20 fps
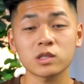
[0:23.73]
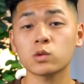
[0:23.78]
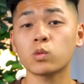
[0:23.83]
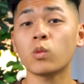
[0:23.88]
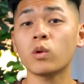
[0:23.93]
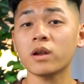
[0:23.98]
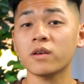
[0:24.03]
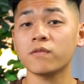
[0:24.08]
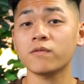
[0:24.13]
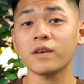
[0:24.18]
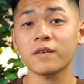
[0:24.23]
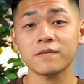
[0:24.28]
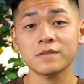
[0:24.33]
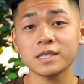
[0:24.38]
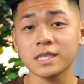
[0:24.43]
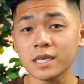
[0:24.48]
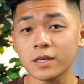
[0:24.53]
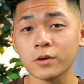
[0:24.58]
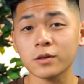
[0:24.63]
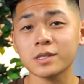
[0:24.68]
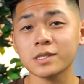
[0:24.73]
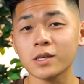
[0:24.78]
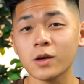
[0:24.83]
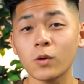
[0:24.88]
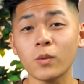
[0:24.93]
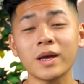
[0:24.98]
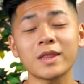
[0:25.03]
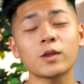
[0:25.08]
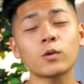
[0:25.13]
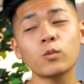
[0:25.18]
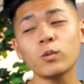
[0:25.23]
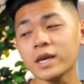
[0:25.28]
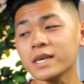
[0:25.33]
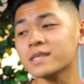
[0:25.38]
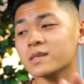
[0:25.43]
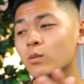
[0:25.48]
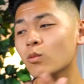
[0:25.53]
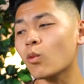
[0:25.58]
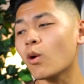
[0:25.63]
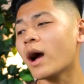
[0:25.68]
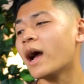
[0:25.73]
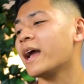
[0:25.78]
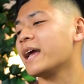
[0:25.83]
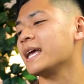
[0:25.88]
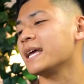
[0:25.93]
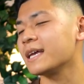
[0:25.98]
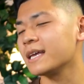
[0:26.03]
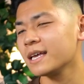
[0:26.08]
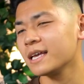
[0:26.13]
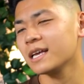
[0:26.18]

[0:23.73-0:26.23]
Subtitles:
2015 or so, and the reason why